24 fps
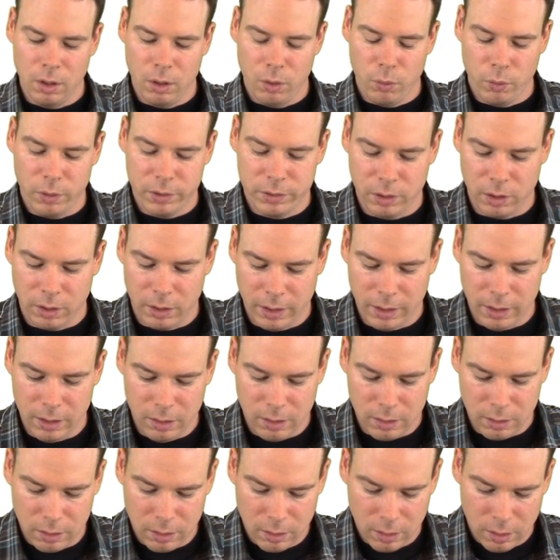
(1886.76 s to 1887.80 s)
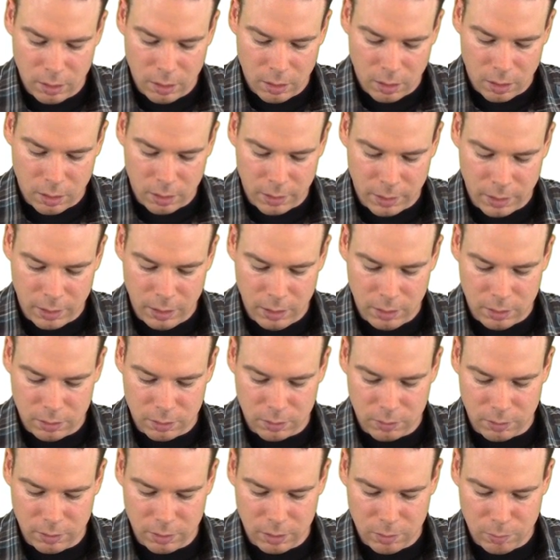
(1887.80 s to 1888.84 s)
What's our height? Our height is
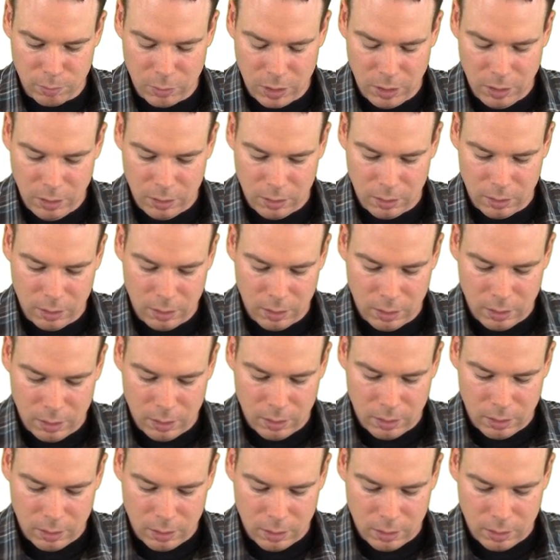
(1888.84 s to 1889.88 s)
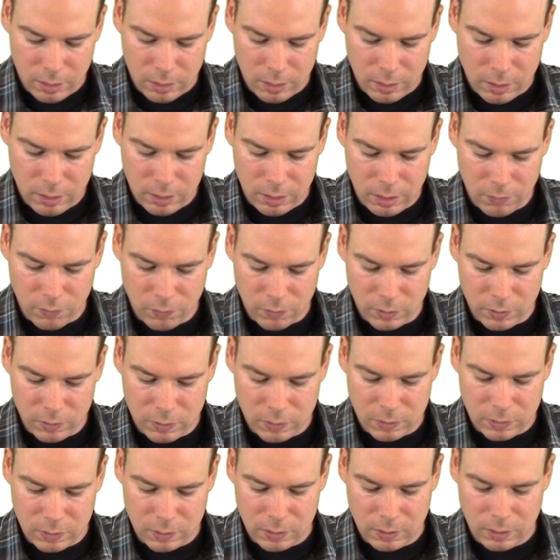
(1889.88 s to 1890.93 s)
going to be the
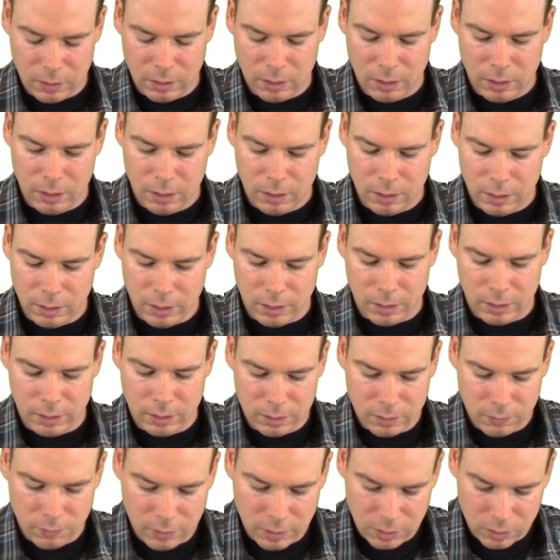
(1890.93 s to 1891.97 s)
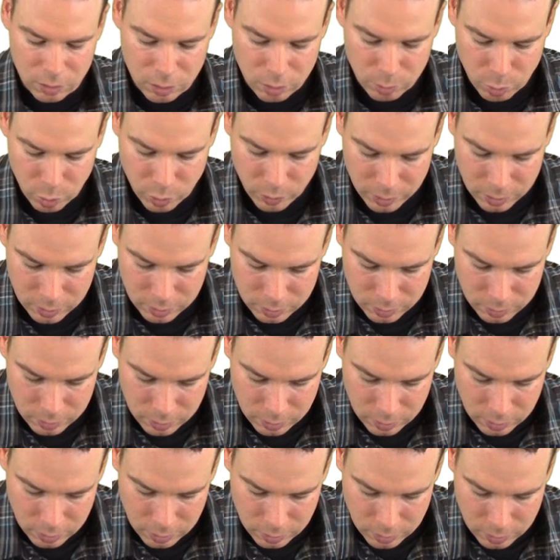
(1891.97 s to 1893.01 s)
difference in the heights of these 2 points.
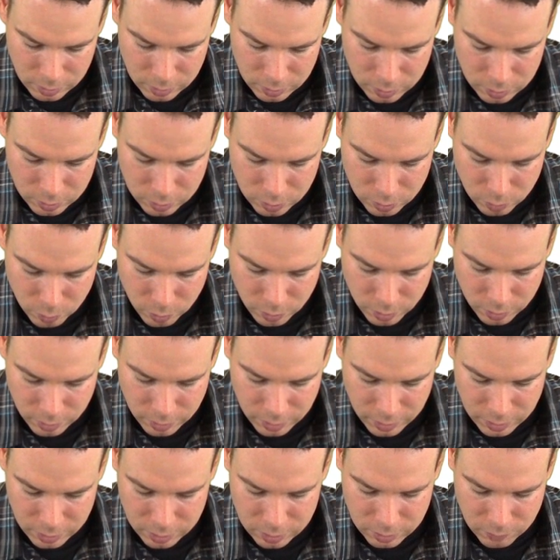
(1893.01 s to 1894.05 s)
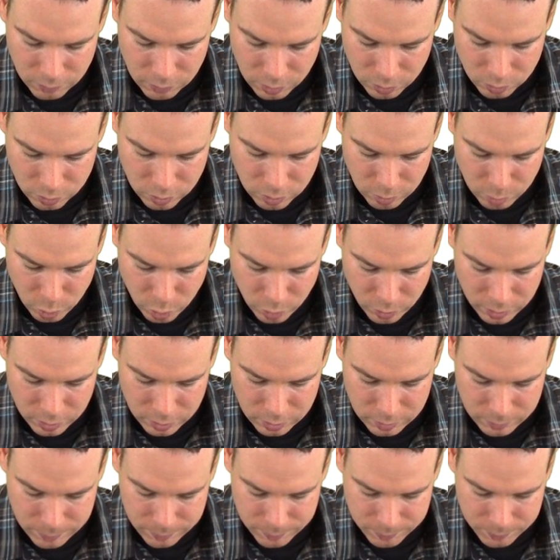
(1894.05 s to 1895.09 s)
So what are the heights of those 2 points?